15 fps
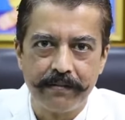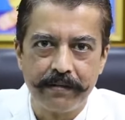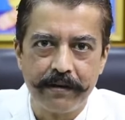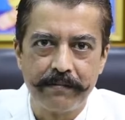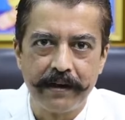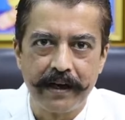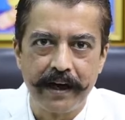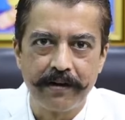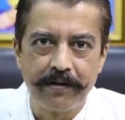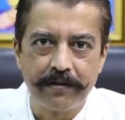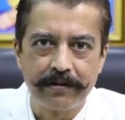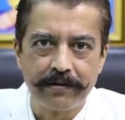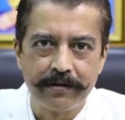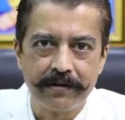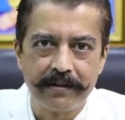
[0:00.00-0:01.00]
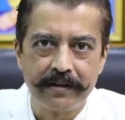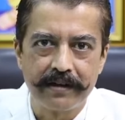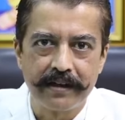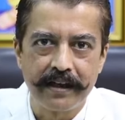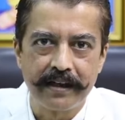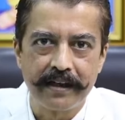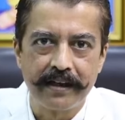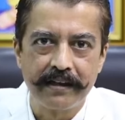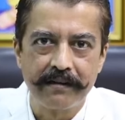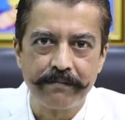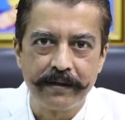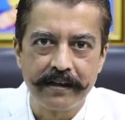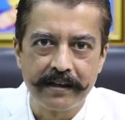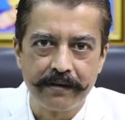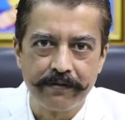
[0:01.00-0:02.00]
People are also taking
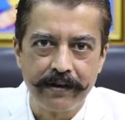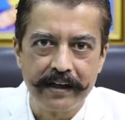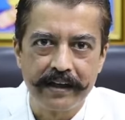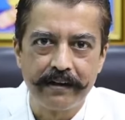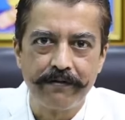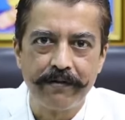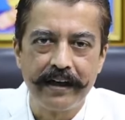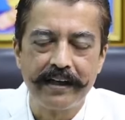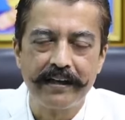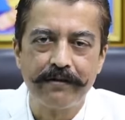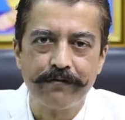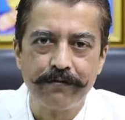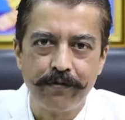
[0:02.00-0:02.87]
preservative-laden